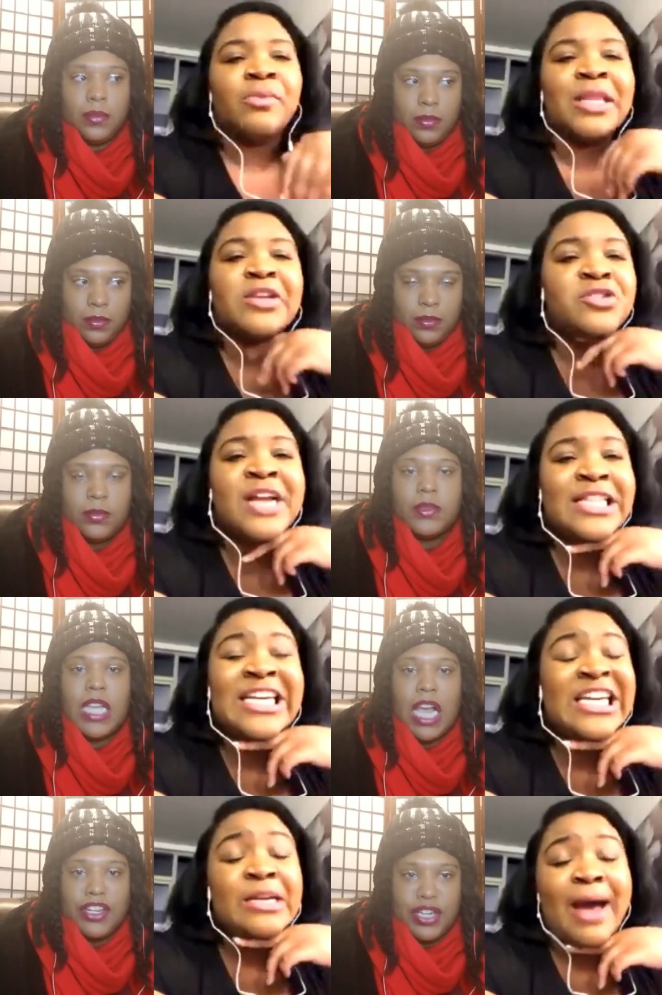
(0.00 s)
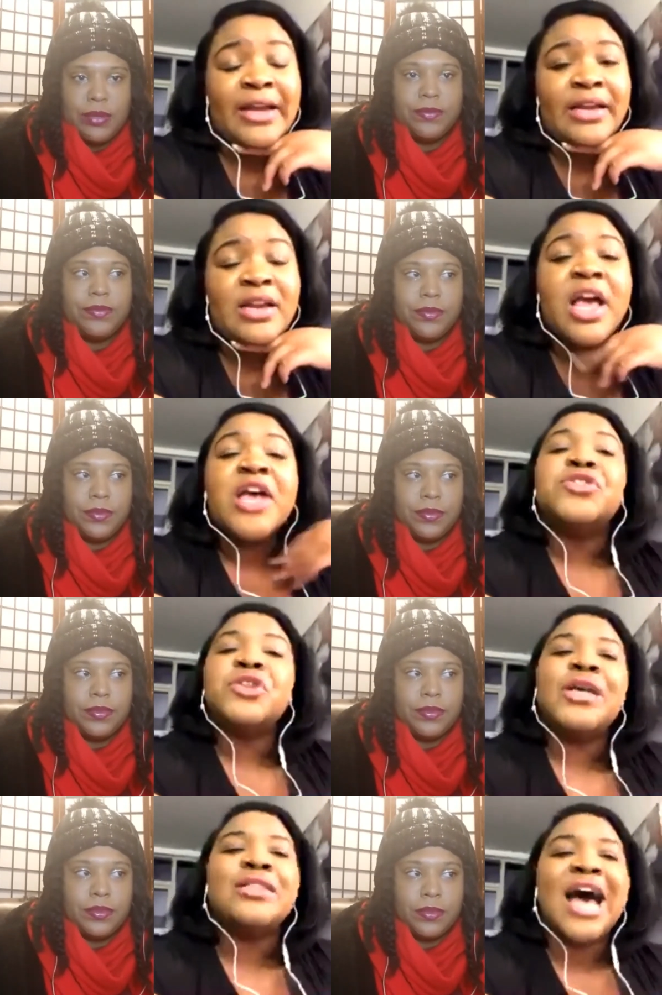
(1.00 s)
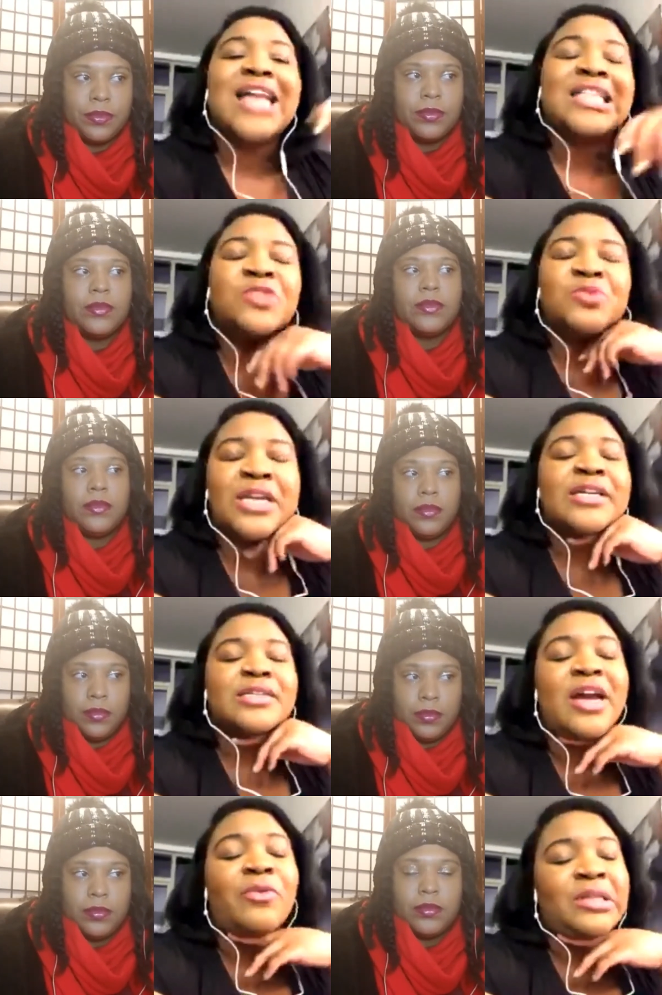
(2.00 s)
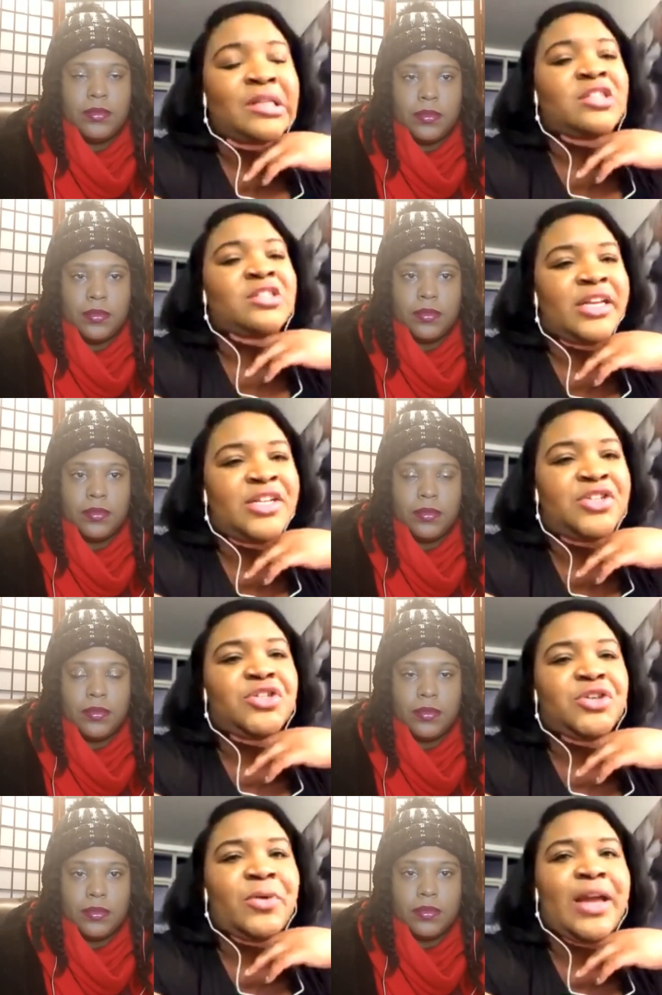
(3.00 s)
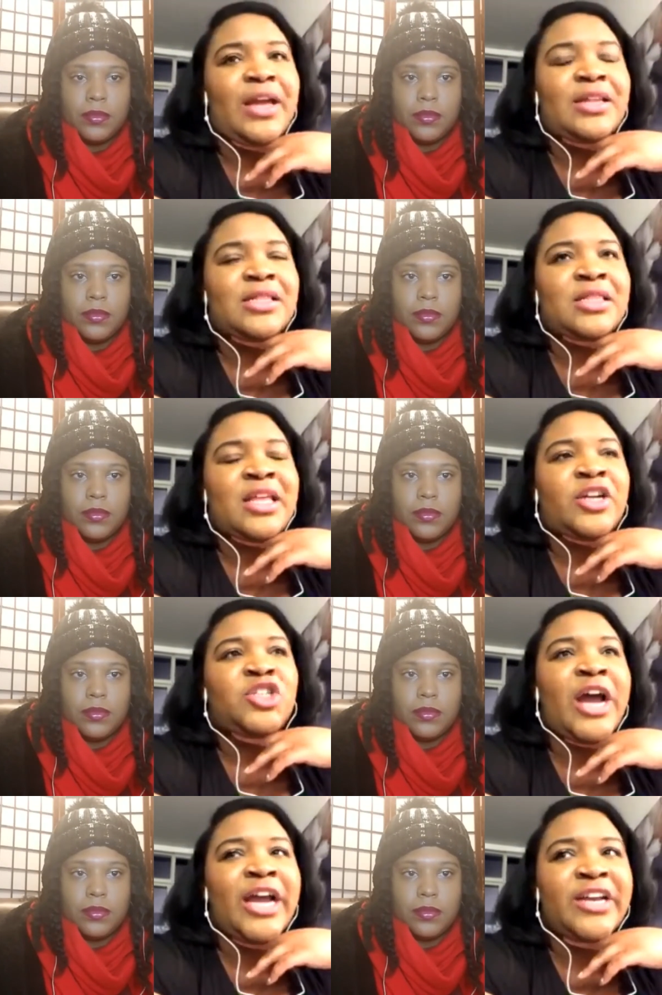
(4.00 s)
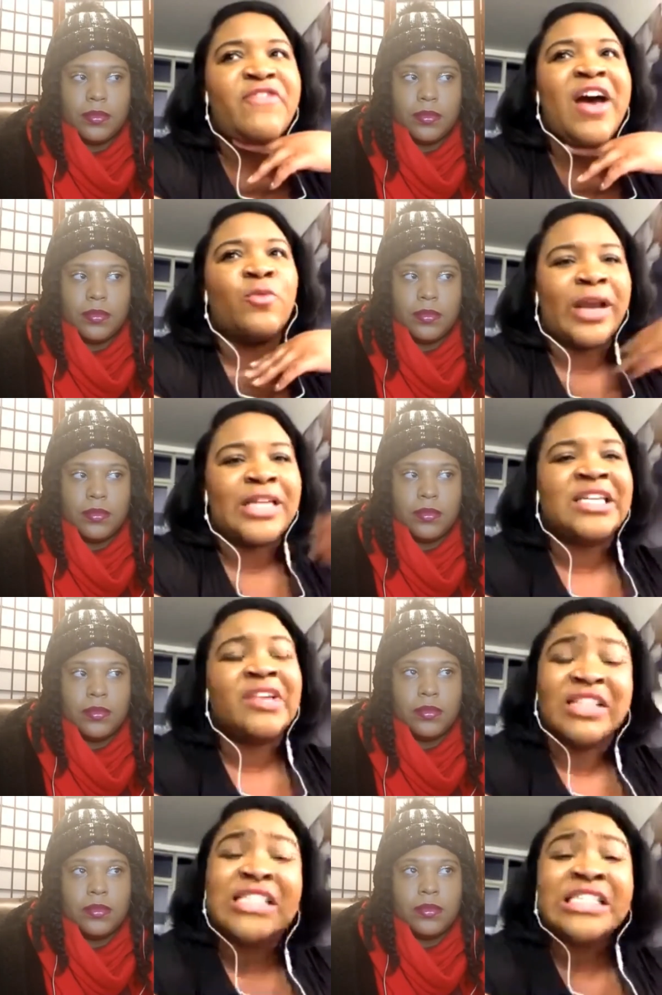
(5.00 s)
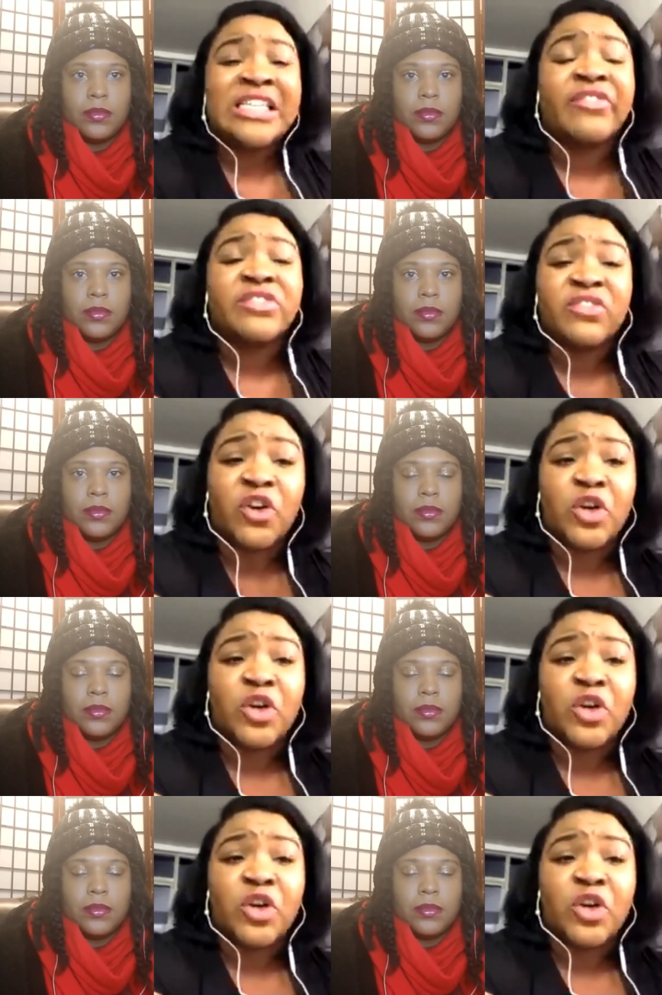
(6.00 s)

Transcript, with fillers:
Speaker 1: millennials are not thinking gotcha. about it. So I think that's what it is. I really think it's the issue, and they are trying to find ways to give incentives for